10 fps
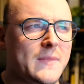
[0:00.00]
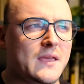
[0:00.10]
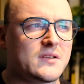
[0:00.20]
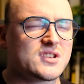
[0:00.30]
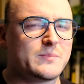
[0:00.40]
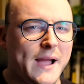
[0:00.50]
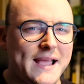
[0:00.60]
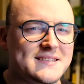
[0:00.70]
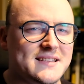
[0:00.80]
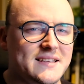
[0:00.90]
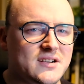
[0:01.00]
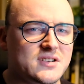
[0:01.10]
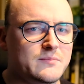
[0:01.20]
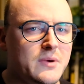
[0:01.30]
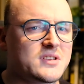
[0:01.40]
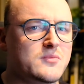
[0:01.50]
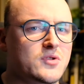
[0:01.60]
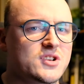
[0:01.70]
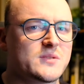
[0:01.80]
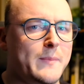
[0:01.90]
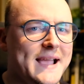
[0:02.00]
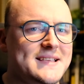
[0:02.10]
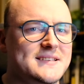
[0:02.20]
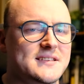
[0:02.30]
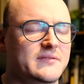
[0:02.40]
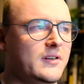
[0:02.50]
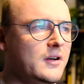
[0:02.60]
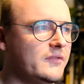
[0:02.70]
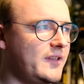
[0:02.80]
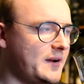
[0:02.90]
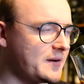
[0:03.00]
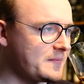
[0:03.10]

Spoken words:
spicy. There's much more spices involved here.